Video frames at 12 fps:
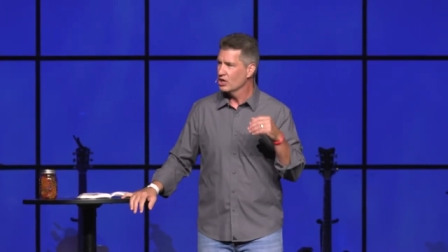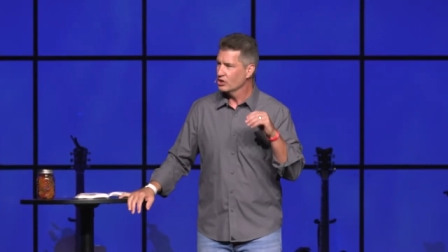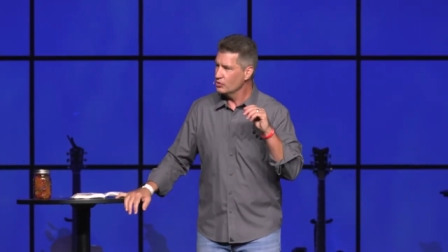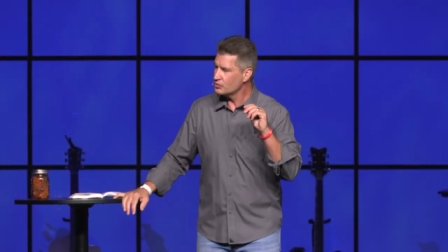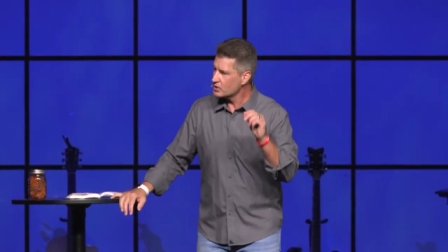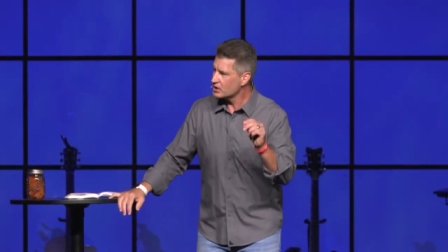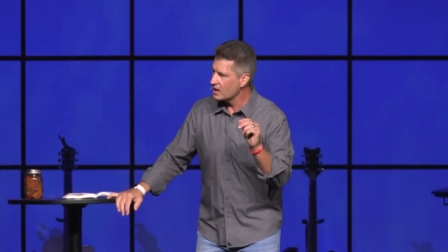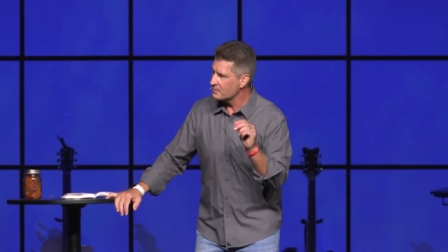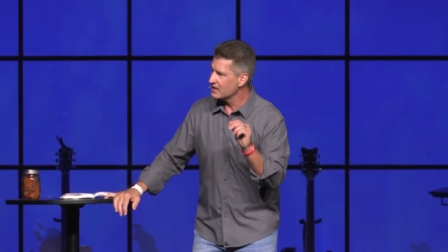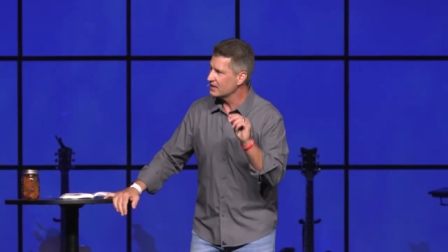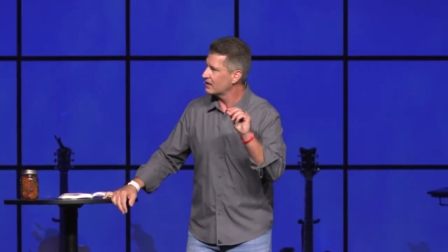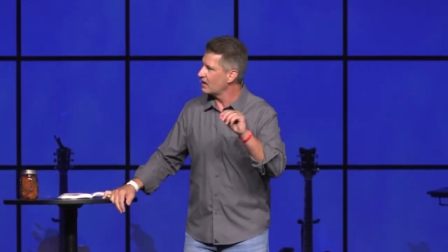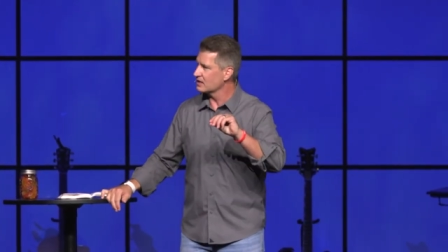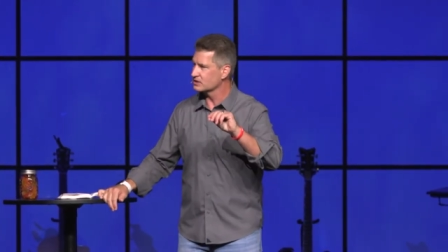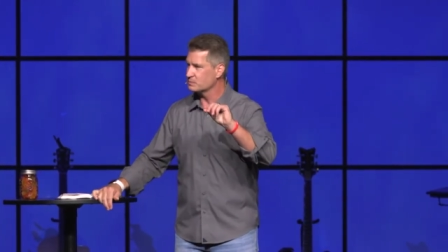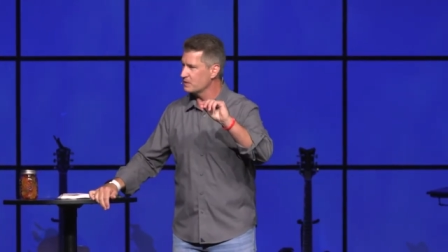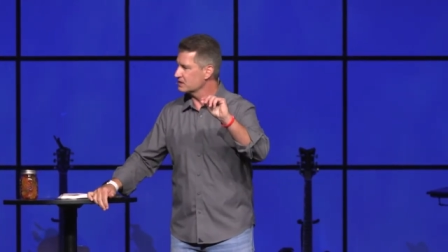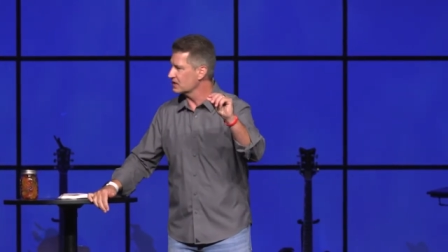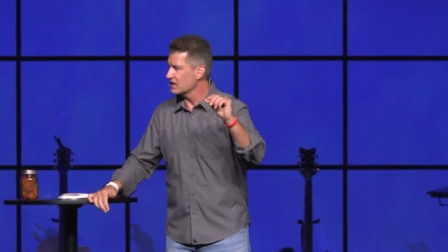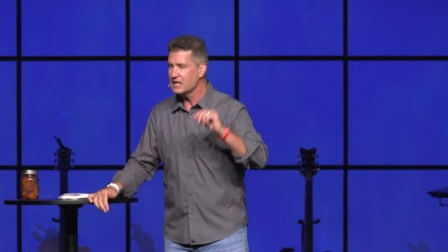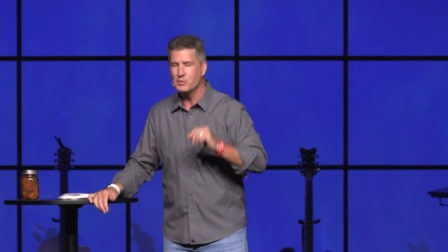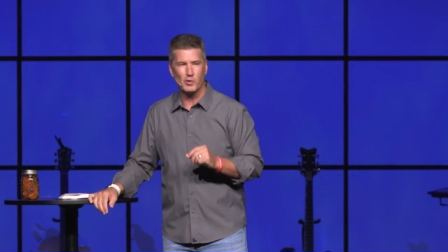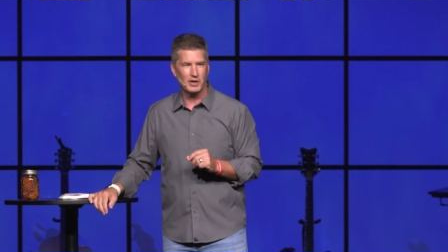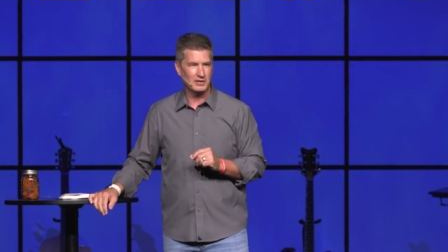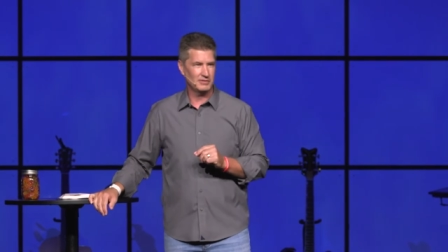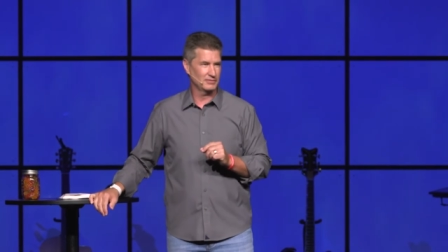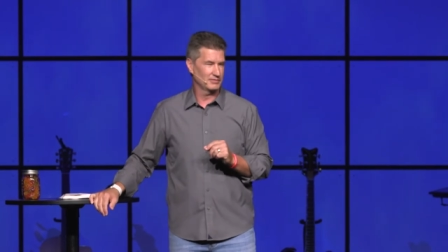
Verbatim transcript: You can come in and not speak to anyone.